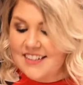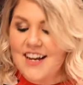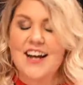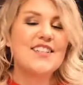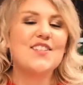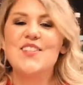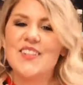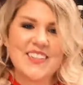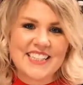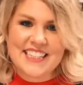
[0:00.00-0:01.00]
God is
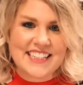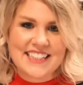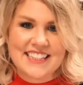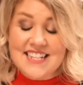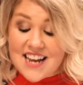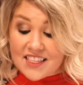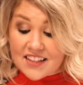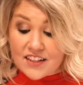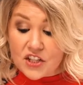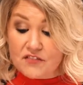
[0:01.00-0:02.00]
good.
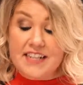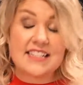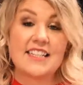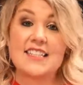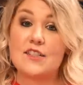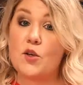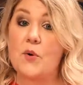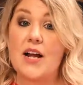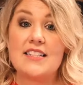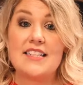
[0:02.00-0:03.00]
Nothing that you're facing is a
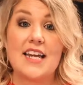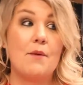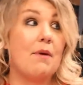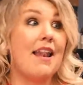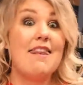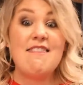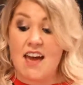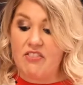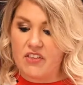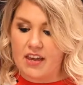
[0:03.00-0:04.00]
surprise to him.
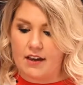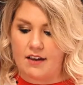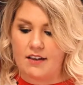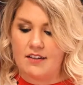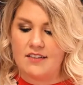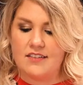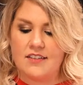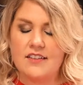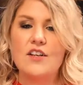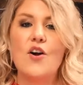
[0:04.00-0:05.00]
Nothing.
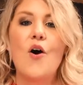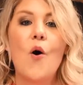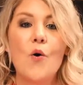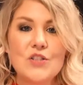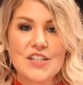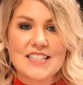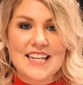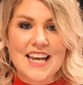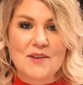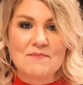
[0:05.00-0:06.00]
Hold on
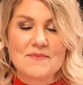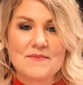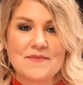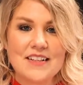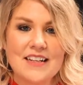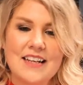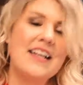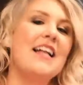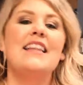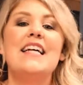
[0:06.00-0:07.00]
to him.
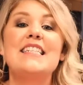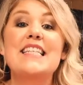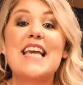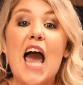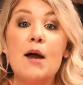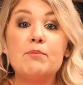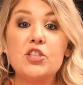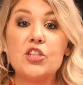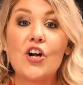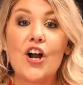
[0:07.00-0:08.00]
Let's capture